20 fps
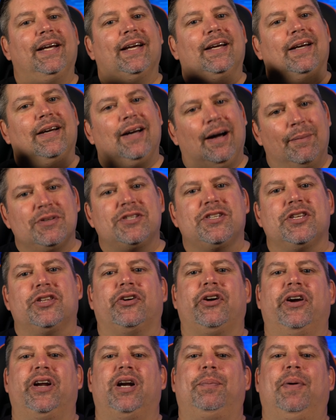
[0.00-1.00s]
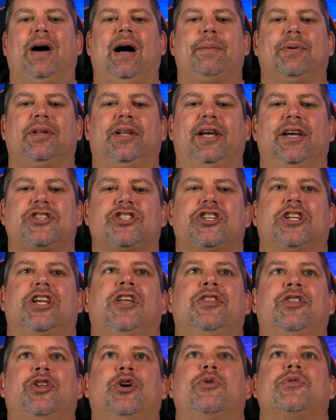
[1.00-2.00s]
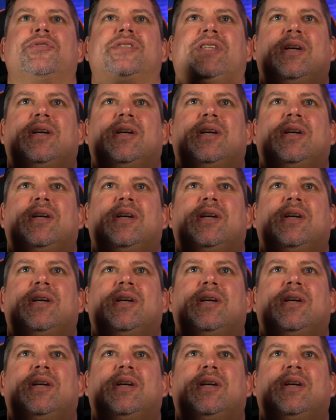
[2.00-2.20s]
it comes to the greater population and those